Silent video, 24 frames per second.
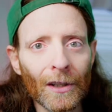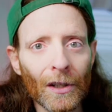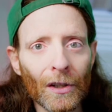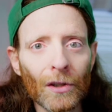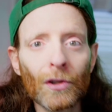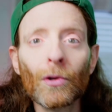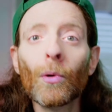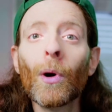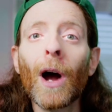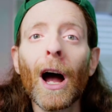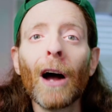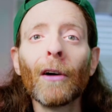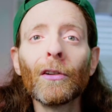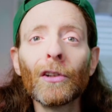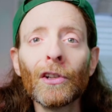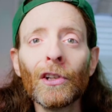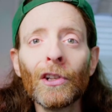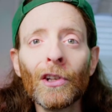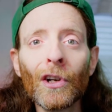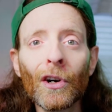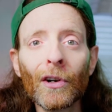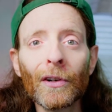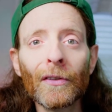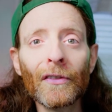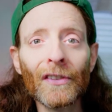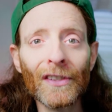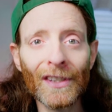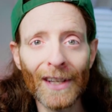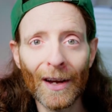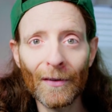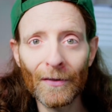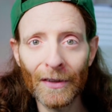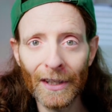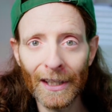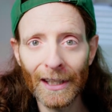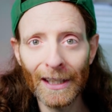So how do you know if
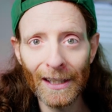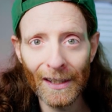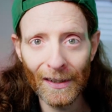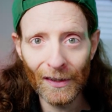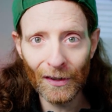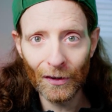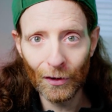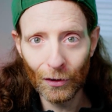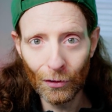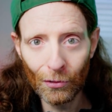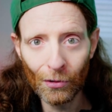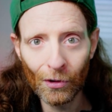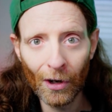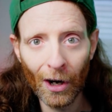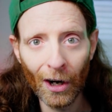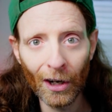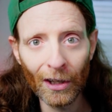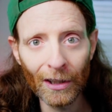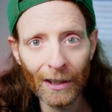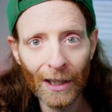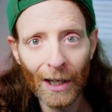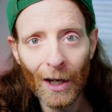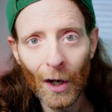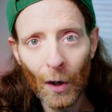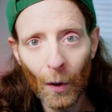something is too hard?